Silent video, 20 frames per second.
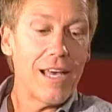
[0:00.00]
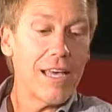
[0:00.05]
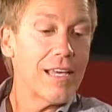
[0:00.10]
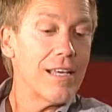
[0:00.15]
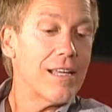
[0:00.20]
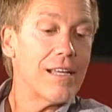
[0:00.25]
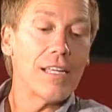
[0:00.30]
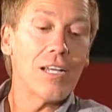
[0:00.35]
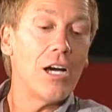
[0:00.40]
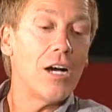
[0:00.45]
I
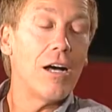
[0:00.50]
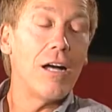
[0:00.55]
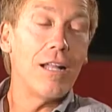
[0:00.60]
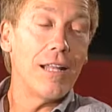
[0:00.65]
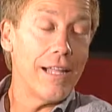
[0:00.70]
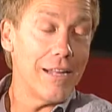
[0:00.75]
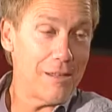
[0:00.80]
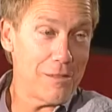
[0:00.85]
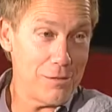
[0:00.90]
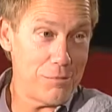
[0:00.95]
got a
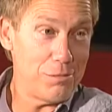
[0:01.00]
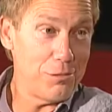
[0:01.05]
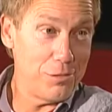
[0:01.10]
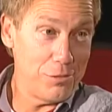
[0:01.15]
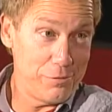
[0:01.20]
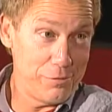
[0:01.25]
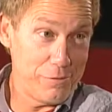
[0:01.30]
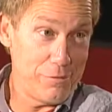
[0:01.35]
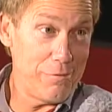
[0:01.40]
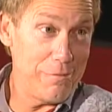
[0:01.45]
call out of the
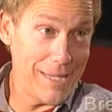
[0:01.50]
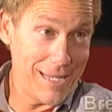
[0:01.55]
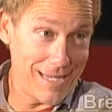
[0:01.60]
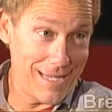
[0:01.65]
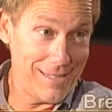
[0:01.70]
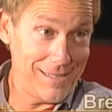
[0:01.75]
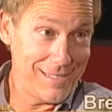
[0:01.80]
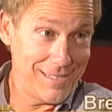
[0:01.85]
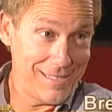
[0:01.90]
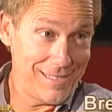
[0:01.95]
blue from
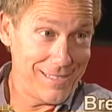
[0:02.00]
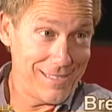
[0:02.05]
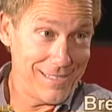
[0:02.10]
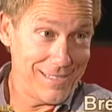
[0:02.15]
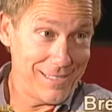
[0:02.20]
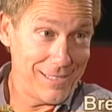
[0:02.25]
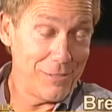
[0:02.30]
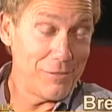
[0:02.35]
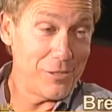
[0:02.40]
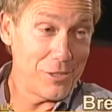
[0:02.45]
Megan
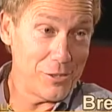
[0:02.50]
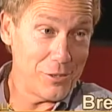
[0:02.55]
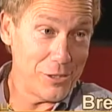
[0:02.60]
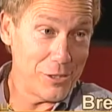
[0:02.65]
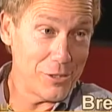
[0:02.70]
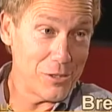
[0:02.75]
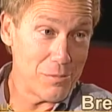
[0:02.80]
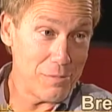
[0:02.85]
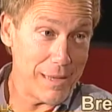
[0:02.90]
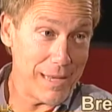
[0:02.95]
a few
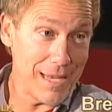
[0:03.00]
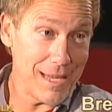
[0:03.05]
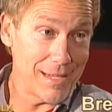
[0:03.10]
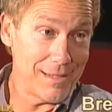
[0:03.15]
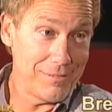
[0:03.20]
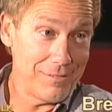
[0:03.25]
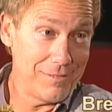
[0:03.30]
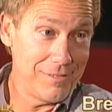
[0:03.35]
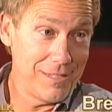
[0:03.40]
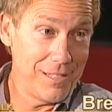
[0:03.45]
years
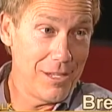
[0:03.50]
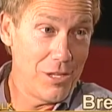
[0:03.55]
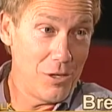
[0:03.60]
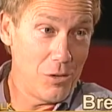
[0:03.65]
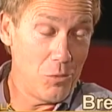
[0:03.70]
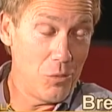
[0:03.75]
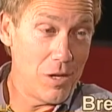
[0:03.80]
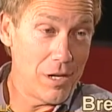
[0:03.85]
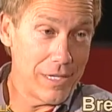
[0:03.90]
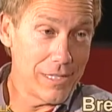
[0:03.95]
back,
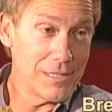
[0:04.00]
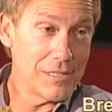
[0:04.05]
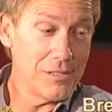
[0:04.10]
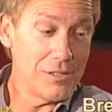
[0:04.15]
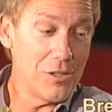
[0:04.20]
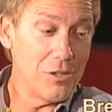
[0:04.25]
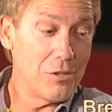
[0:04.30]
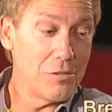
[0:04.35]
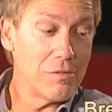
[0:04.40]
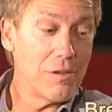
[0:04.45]
wanting to
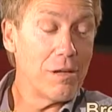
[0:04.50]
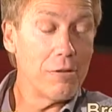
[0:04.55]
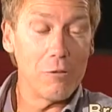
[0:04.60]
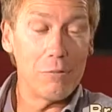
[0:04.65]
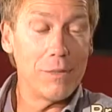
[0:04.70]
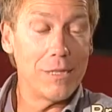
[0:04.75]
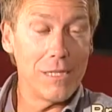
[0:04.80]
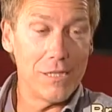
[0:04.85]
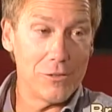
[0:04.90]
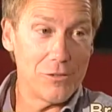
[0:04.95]
know if I
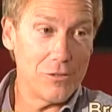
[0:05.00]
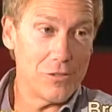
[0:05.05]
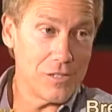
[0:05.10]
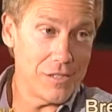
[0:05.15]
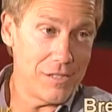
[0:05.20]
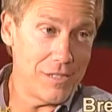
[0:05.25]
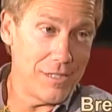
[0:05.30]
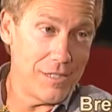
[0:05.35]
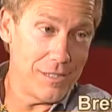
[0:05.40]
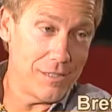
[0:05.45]
would be
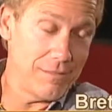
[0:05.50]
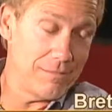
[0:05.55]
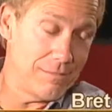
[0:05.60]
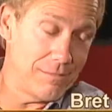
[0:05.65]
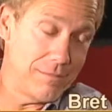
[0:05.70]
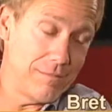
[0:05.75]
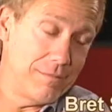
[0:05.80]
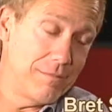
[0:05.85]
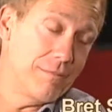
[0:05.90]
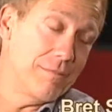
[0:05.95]
interested in
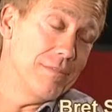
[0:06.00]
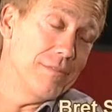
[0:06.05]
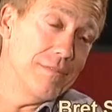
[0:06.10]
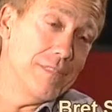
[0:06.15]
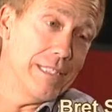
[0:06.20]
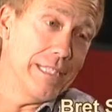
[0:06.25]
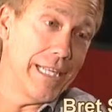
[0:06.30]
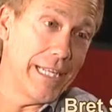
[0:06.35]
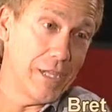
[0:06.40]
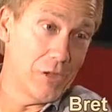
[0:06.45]

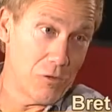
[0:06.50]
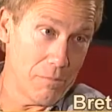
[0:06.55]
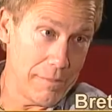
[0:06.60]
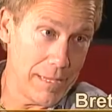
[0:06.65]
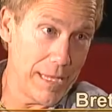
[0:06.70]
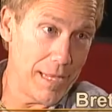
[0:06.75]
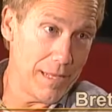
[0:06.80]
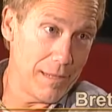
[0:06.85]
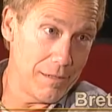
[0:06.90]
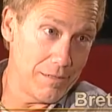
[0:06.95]
leading her
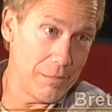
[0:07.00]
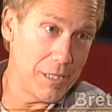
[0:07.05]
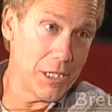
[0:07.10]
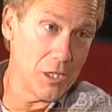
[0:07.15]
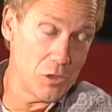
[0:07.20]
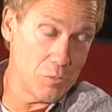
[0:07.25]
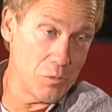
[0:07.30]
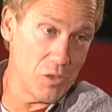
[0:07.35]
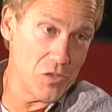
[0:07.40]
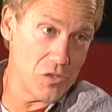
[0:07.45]
band and mm-hmm. being
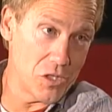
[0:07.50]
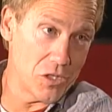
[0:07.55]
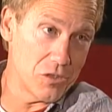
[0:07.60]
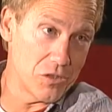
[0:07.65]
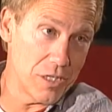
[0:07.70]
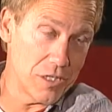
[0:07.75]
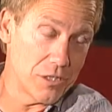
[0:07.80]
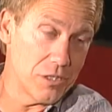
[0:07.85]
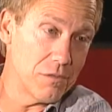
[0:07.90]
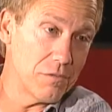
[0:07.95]
her music
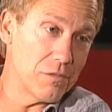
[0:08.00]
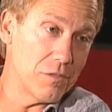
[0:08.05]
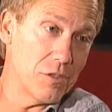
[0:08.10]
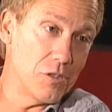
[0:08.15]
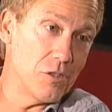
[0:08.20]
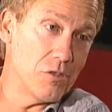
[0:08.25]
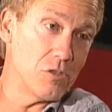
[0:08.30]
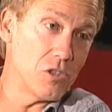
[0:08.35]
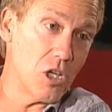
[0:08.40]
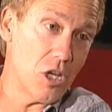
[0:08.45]
director for a
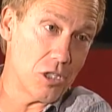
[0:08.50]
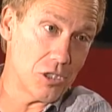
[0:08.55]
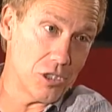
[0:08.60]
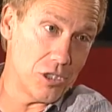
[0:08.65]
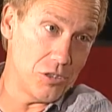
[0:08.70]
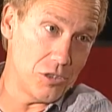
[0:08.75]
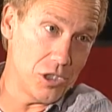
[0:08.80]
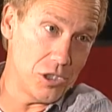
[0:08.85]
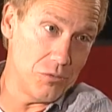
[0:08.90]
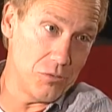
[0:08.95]
new talk
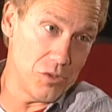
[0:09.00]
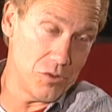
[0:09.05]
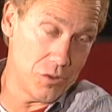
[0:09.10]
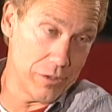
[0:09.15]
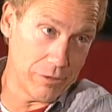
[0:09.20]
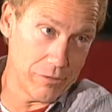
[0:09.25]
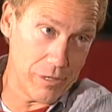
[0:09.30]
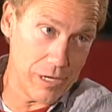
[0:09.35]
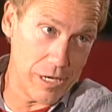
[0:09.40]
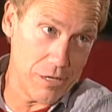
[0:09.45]
show she was
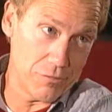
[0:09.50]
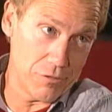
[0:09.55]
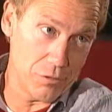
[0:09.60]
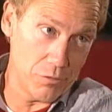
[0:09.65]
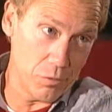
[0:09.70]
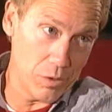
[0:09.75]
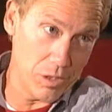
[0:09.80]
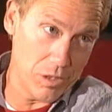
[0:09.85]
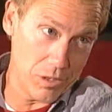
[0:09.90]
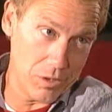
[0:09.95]
doing right after
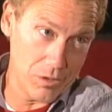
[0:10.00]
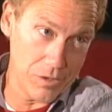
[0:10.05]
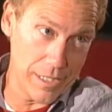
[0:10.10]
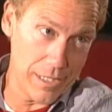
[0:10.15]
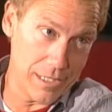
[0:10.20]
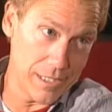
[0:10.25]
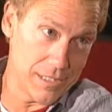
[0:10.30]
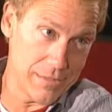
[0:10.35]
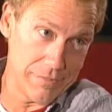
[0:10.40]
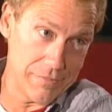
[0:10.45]
Will and
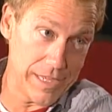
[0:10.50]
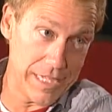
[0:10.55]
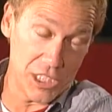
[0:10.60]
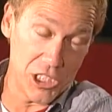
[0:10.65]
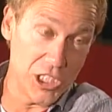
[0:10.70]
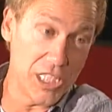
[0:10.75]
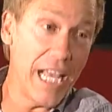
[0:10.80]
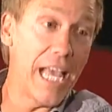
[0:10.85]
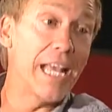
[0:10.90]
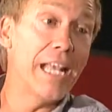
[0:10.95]
Grace. In fact,
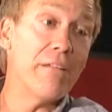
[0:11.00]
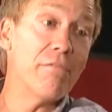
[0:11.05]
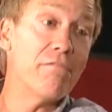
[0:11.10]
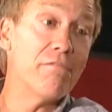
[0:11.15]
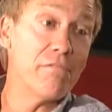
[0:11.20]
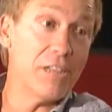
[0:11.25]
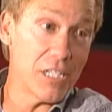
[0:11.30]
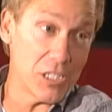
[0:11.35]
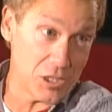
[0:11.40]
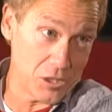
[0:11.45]
she hadn't even
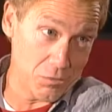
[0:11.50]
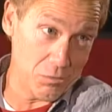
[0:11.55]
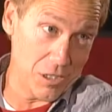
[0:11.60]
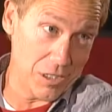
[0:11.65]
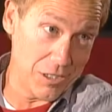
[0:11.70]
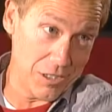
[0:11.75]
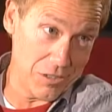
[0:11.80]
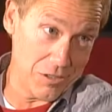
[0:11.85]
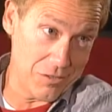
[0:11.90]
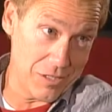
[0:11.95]
finished
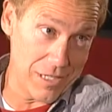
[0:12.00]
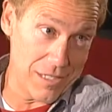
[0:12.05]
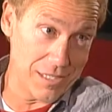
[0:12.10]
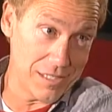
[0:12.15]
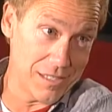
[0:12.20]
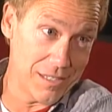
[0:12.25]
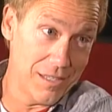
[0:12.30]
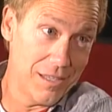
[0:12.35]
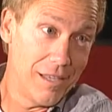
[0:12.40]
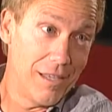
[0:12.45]
Will and
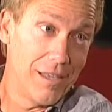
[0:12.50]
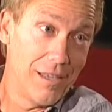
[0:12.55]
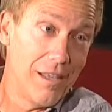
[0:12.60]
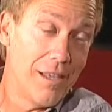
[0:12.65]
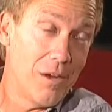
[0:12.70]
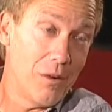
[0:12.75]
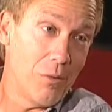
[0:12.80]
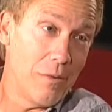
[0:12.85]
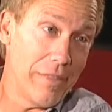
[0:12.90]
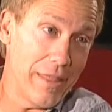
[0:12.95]
Grace
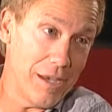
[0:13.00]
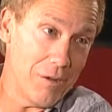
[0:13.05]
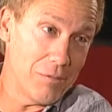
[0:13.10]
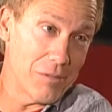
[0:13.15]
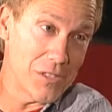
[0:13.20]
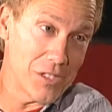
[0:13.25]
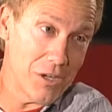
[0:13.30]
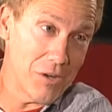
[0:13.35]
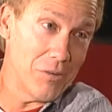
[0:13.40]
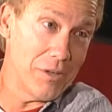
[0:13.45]
and when that
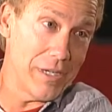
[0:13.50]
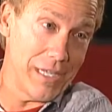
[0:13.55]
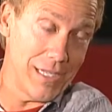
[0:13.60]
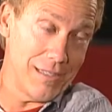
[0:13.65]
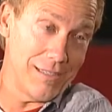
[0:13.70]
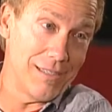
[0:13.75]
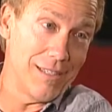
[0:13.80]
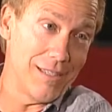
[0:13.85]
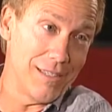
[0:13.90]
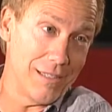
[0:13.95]
was
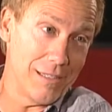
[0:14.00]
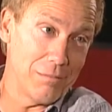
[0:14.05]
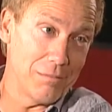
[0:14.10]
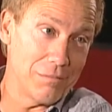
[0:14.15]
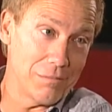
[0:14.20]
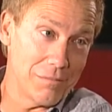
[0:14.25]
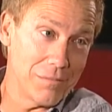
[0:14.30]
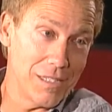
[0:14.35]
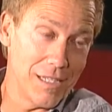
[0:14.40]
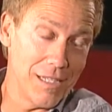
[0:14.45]
already um,
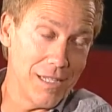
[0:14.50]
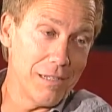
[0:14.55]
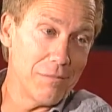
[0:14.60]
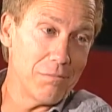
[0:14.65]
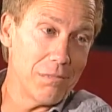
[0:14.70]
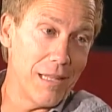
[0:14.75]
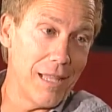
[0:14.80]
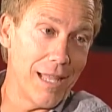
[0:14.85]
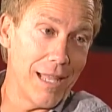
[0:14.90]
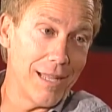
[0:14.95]
getting
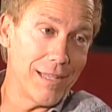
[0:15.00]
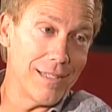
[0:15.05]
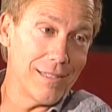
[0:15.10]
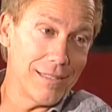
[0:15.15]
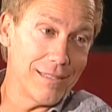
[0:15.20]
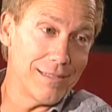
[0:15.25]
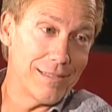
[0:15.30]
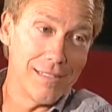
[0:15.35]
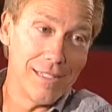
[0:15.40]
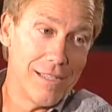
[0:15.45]
planned. And